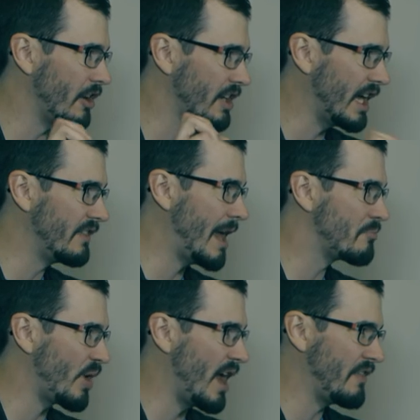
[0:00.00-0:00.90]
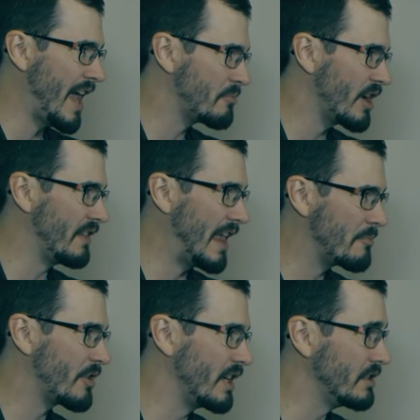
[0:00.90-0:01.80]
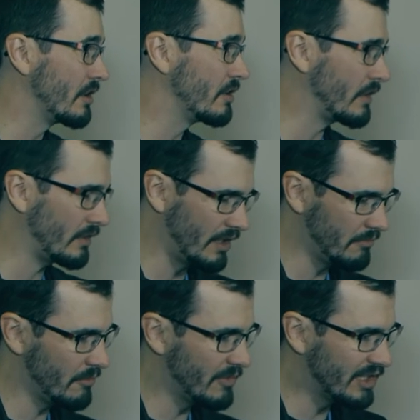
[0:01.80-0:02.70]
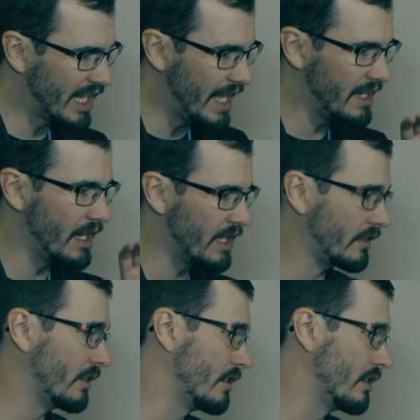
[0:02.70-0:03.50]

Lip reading: okay, that brown, that brown, that brown, you know, just laying it out so